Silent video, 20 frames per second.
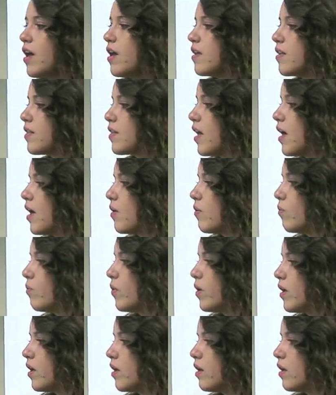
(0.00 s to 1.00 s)
is that
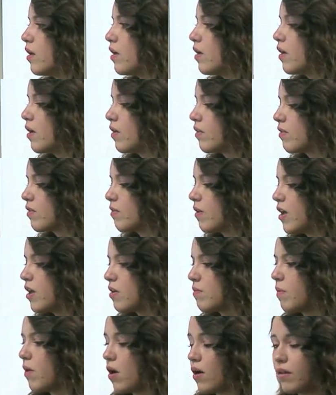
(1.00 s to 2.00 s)
when
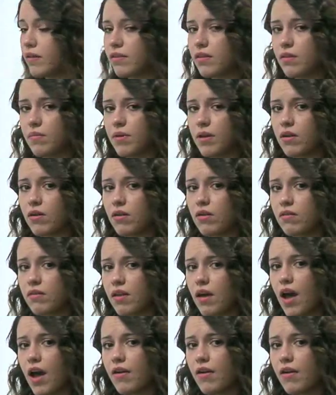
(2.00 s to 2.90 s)
state policymakers